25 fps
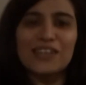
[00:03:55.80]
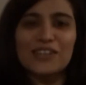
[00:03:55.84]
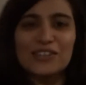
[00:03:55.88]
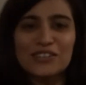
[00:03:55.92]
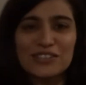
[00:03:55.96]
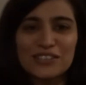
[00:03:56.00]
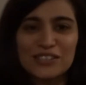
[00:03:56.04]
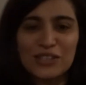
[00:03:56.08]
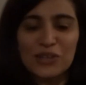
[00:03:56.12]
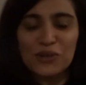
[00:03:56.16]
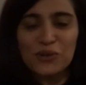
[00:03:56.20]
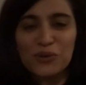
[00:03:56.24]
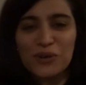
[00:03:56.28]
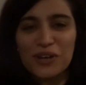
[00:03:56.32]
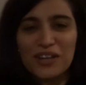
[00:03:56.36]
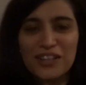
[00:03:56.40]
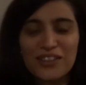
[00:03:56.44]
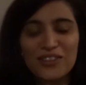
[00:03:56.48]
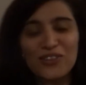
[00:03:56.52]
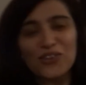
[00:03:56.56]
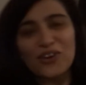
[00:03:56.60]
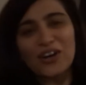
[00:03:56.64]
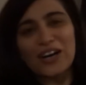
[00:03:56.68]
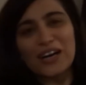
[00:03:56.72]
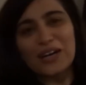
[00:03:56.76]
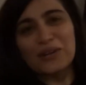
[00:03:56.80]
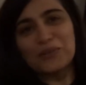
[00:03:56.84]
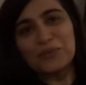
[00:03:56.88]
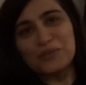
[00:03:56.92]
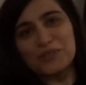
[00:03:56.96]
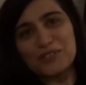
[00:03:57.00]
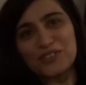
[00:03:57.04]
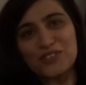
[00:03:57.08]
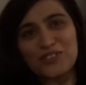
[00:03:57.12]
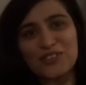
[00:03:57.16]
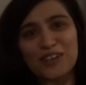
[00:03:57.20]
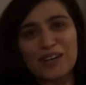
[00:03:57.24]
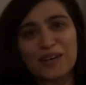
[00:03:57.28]
So I thought I
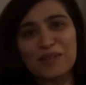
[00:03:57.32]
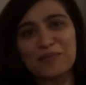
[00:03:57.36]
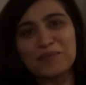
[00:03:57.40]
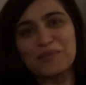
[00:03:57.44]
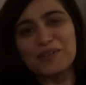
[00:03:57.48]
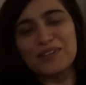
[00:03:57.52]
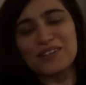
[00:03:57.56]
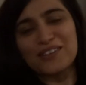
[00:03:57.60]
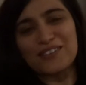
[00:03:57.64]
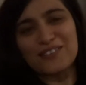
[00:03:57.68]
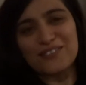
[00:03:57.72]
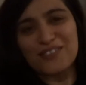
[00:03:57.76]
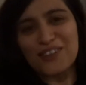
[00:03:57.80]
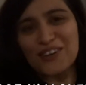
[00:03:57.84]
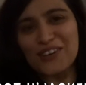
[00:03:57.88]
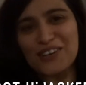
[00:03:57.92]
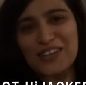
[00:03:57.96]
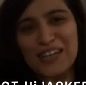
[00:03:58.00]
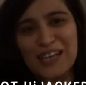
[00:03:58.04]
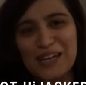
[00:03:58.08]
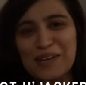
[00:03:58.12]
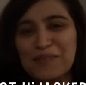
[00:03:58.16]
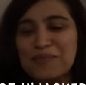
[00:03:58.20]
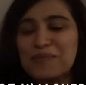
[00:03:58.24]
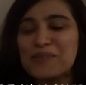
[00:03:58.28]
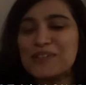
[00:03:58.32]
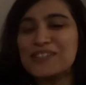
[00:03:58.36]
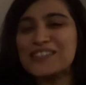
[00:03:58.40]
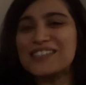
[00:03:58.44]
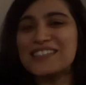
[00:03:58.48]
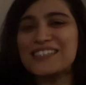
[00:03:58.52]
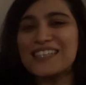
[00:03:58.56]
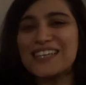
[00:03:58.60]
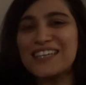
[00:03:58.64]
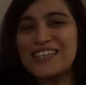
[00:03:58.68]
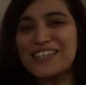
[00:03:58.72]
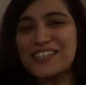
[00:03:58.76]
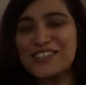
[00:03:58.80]
would grab a vlog camera
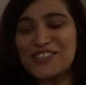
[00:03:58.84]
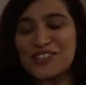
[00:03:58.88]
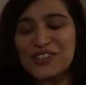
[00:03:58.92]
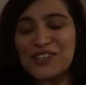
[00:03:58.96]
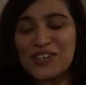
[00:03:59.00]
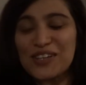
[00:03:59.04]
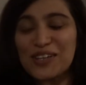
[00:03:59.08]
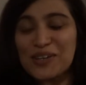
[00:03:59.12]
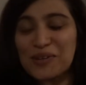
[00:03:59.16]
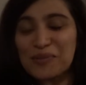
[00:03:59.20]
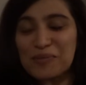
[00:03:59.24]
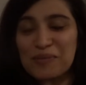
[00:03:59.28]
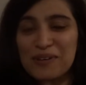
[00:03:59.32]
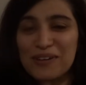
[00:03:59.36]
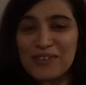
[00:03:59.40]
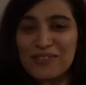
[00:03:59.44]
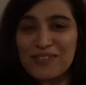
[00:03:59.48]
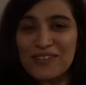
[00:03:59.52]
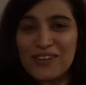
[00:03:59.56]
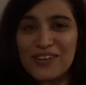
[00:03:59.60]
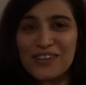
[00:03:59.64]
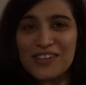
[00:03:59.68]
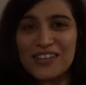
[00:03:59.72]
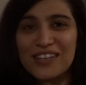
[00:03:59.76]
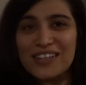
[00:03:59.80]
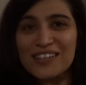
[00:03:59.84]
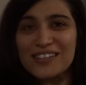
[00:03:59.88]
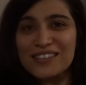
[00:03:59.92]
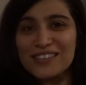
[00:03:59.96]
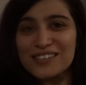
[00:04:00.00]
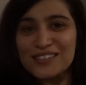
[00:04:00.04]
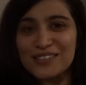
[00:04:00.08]
today and do a little bit of vlogging.